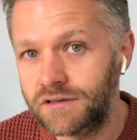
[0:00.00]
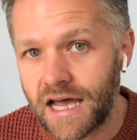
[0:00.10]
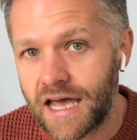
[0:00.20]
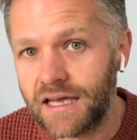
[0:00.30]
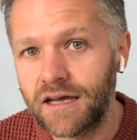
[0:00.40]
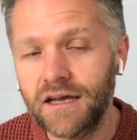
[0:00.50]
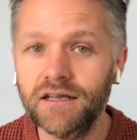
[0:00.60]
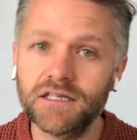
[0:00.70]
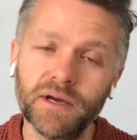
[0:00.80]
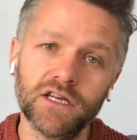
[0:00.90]
day
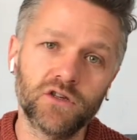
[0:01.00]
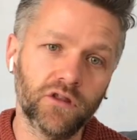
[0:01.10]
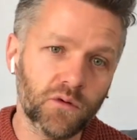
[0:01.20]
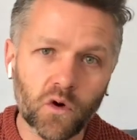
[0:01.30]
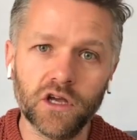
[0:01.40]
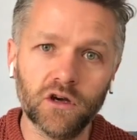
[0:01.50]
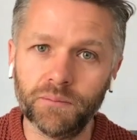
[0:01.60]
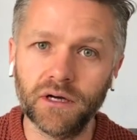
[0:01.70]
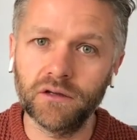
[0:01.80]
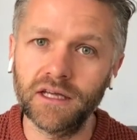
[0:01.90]
to make sure that what you're
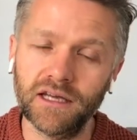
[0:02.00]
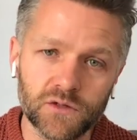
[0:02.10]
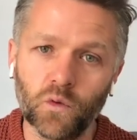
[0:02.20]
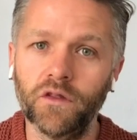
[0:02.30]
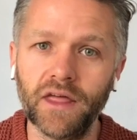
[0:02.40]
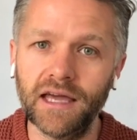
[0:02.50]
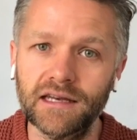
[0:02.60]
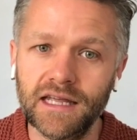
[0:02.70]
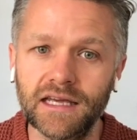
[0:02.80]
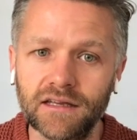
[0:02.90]
building is what they
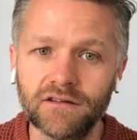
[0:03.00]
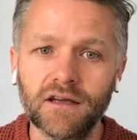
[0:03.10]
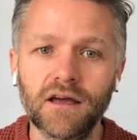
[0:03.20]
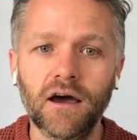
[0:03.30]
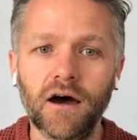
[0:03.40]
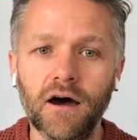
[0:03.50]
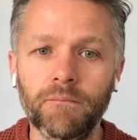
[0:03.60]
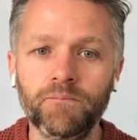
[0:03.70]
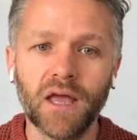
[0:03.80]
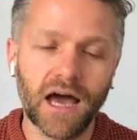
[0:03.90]
need.
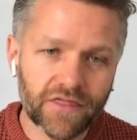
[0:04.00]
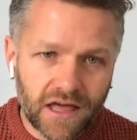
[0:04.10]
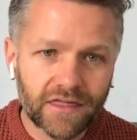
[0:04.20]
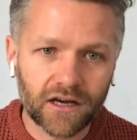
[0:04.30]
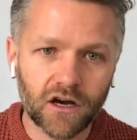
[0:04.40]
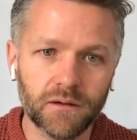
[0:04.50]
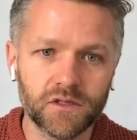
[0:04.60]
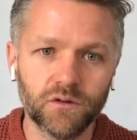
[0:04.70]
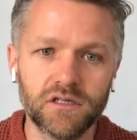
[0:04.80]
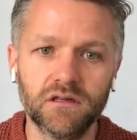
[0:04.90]
And then that comes
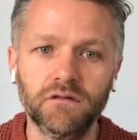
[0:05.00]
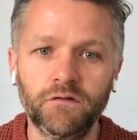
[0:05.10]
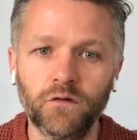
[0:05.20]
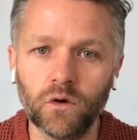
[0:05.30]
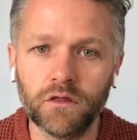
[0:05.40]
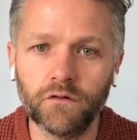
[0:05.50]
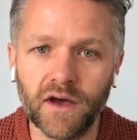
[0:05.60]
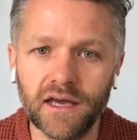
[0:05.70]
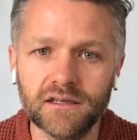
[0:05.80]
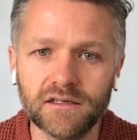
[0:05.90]
on to the fourth
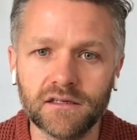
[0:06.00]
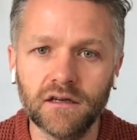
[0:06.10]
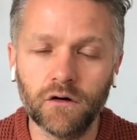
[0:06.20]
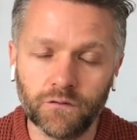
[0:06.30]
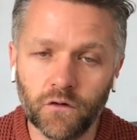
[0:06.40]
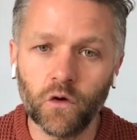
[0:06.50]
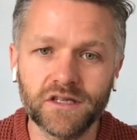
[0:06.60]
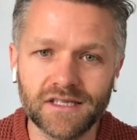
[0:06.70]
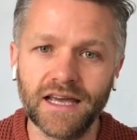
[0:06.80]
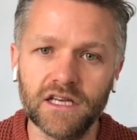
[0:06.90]
phase or fourth
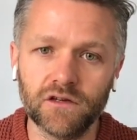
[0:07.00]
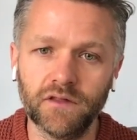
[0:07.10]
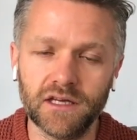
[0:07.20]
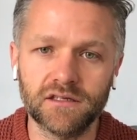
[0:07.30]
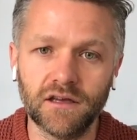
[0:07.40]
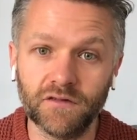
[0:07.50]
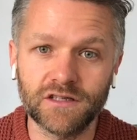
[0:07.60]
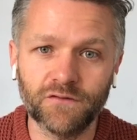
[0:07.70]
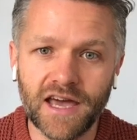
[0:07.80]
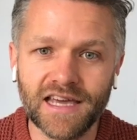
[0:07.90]
stage of this
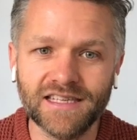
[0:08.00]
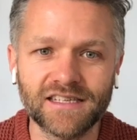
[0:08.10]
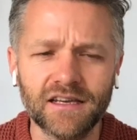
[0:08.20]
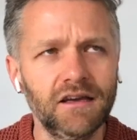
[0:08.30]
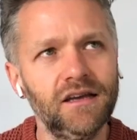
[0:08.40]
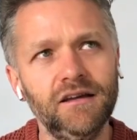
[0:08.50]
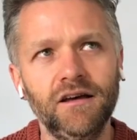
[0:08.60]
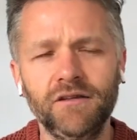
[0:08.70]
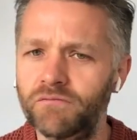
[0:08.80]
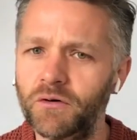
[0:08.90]
phase,
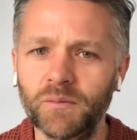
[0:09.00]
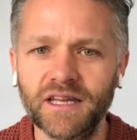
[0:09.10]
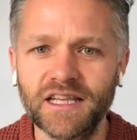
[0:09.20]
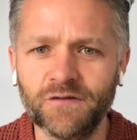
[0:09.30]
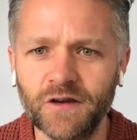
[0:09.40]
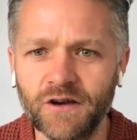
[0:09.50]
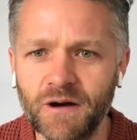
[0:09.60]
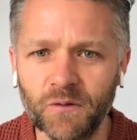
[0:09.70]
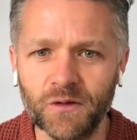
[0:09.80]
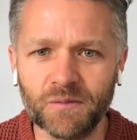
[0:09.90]
probably need to figure out
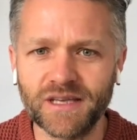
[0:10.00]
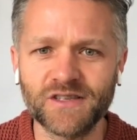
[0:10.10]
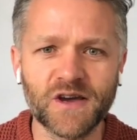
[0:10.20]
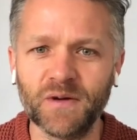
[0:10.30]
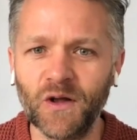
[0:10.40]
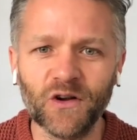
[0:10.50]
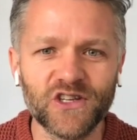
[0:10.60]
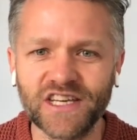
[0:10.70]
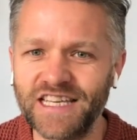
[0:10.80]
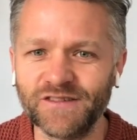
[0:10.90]
what the best
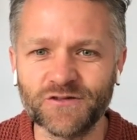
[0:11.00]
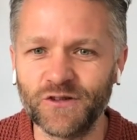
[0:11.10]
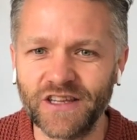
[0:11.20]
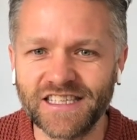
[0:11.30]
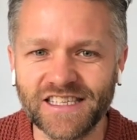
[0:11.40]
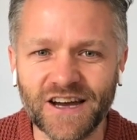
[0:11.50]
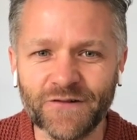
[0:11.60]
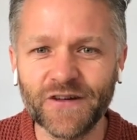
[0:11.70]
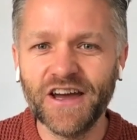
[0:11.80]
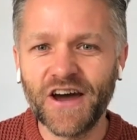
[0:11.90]
terminology is for all this stuff.
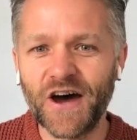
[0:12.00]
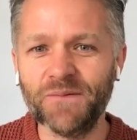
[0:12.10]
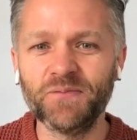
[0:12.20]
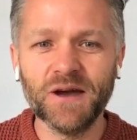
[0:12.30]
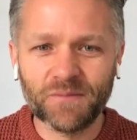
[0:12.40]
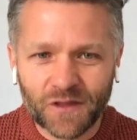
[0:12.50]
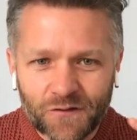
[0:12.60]
But the